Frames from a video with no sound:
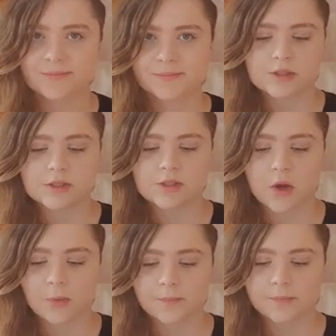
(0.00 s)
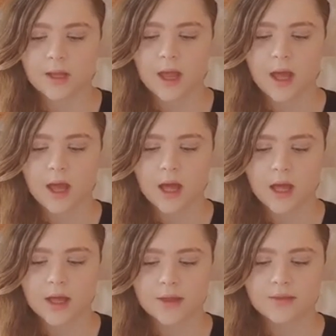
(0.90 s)
So
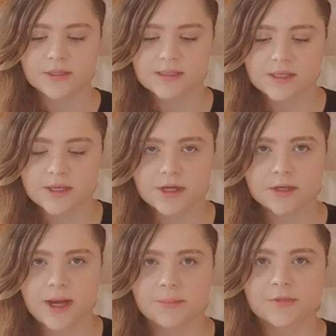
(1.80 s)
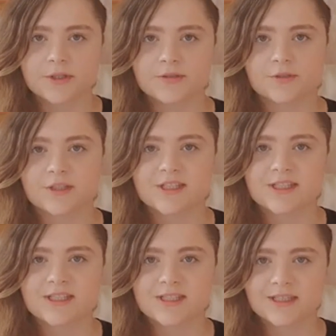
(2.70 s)
this year Emory
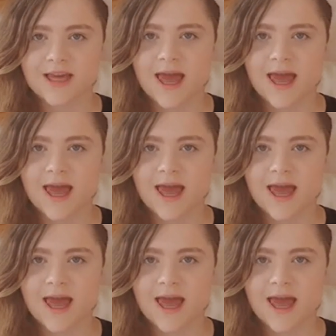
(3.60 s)
University